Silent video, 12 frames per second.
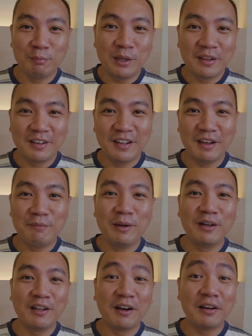monthly
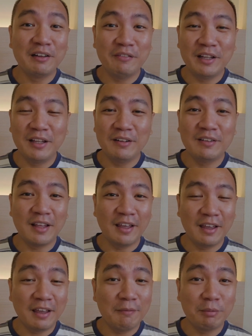about our dividends
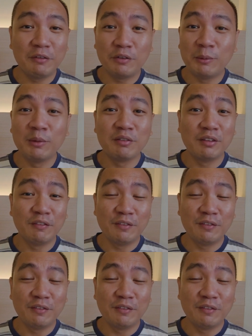and performance of the